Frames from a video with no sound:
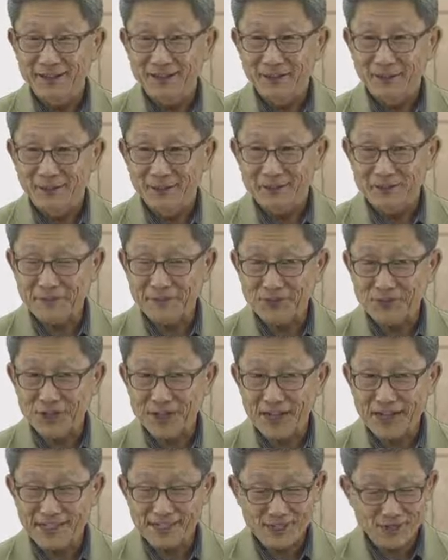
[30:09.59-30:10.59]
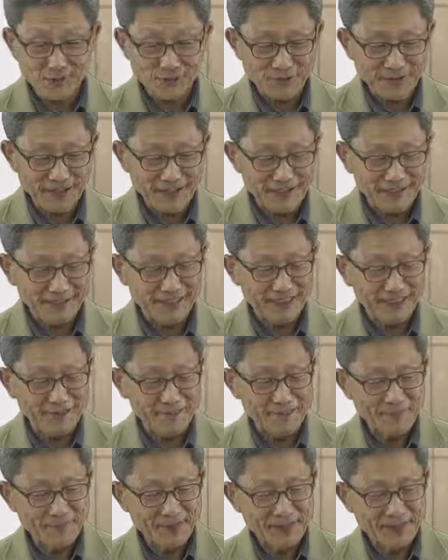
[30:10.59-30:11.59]
What about charge neutrality?
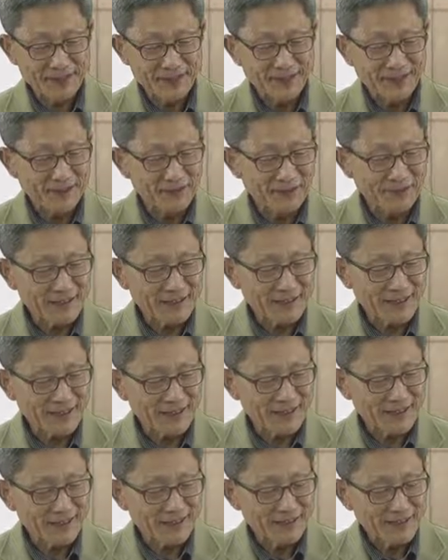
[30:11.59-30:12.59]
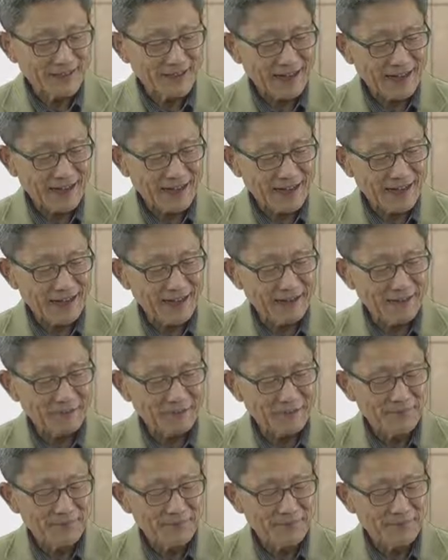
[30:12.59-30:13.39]
Okay, I